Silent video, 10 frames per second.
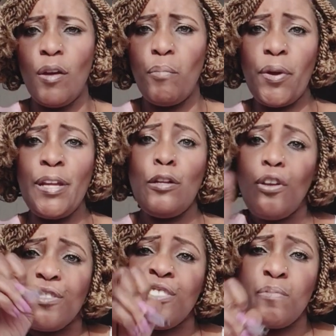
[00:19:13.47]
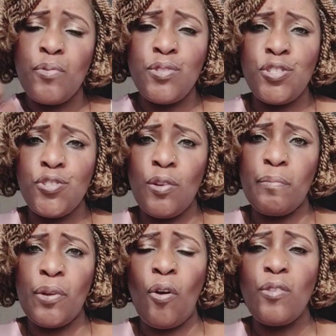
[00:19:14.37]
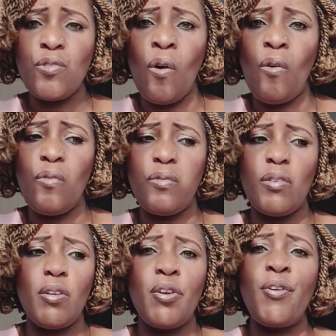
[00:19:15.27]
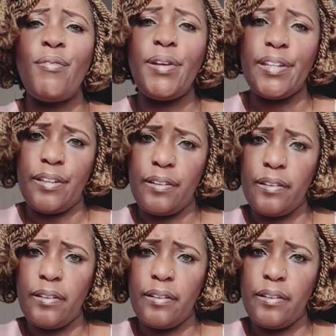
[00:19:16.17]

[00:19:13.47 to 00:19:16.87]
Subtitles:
But he lost his position because of greed.